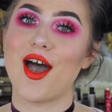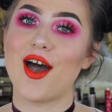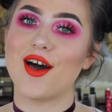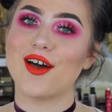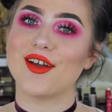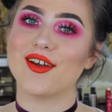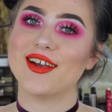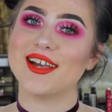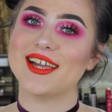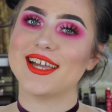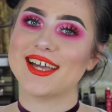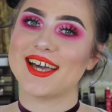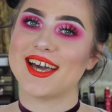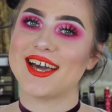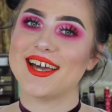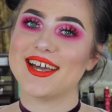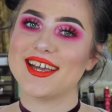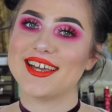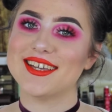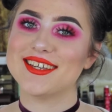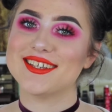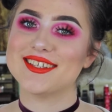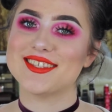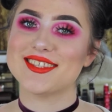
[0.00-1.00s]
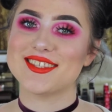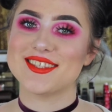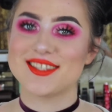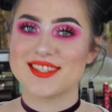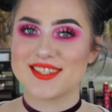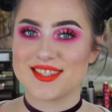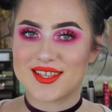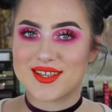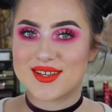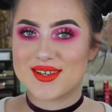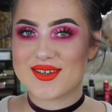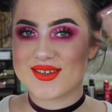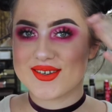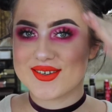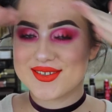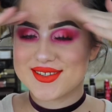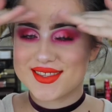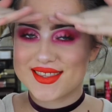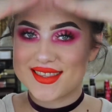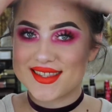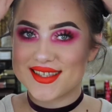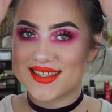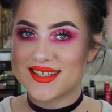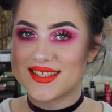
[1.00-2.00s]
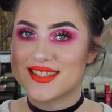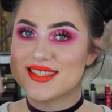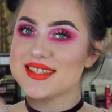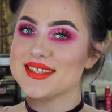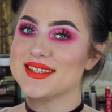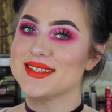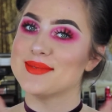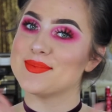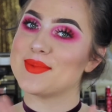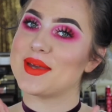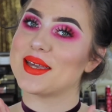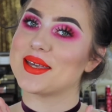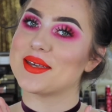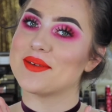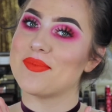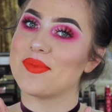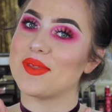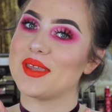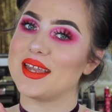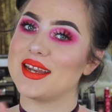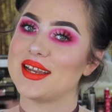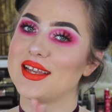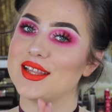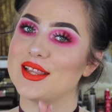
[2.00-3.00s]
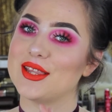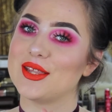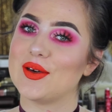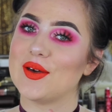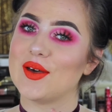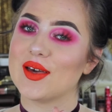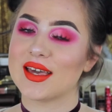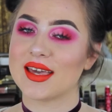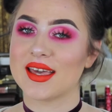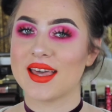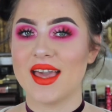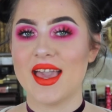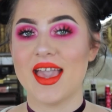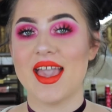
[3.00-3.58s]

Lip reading: Alright guys, so this is my completed look,